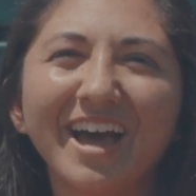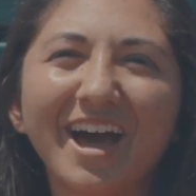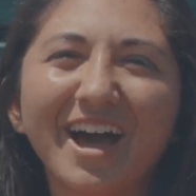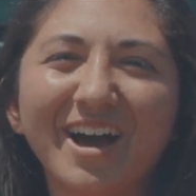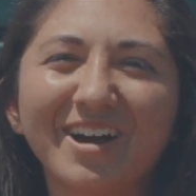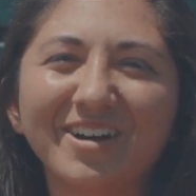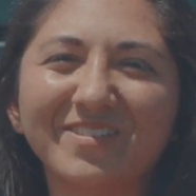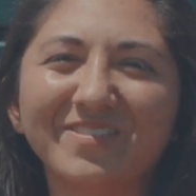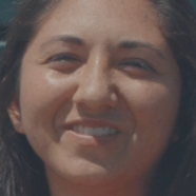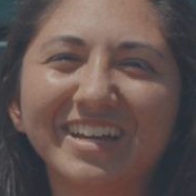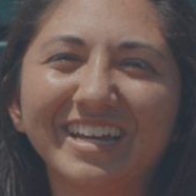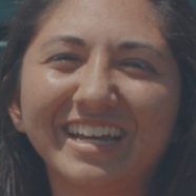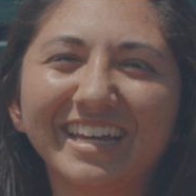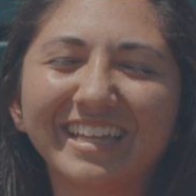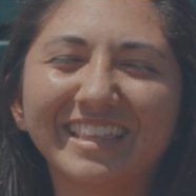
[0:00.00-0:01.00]
Um,
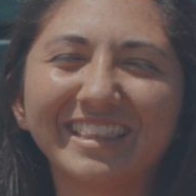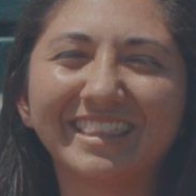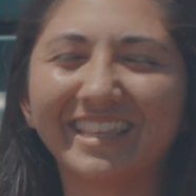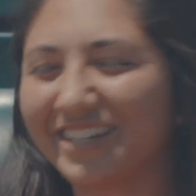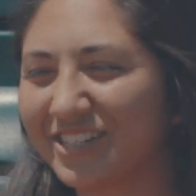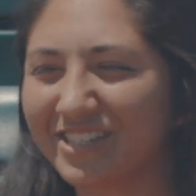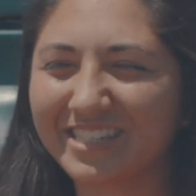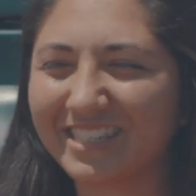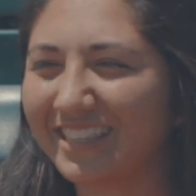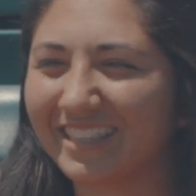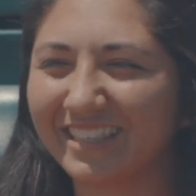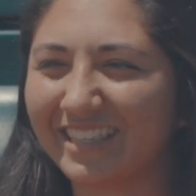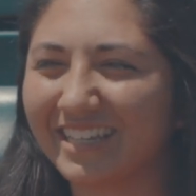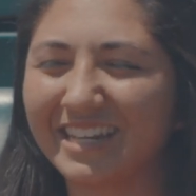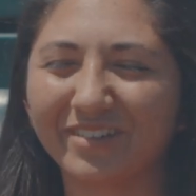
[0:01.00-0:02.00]
they
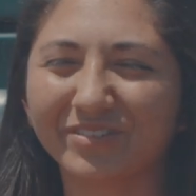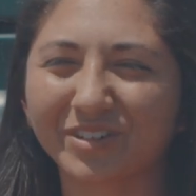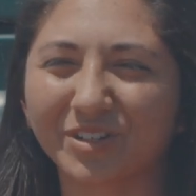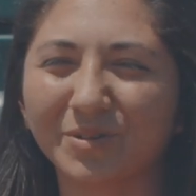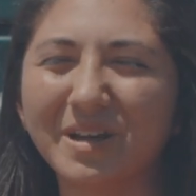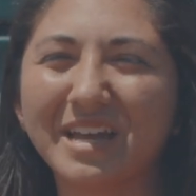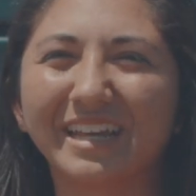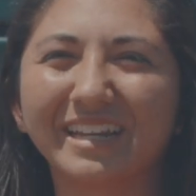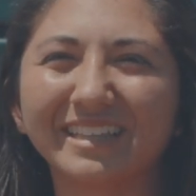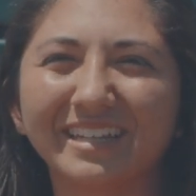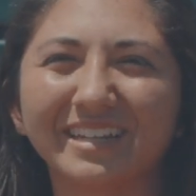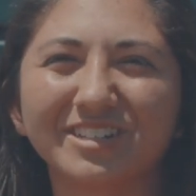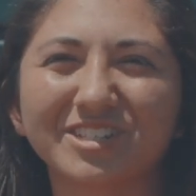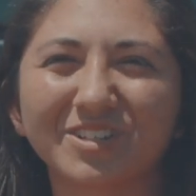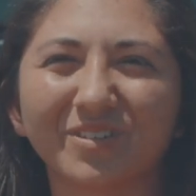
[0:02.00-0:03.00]
just, they never quit and
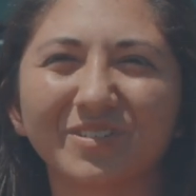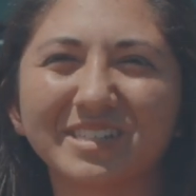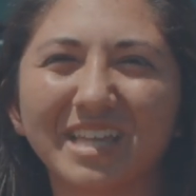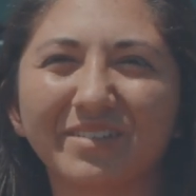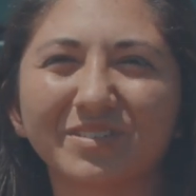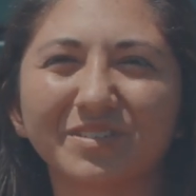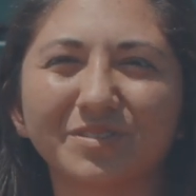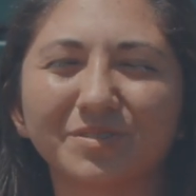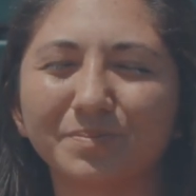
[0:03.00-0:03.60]
they just always have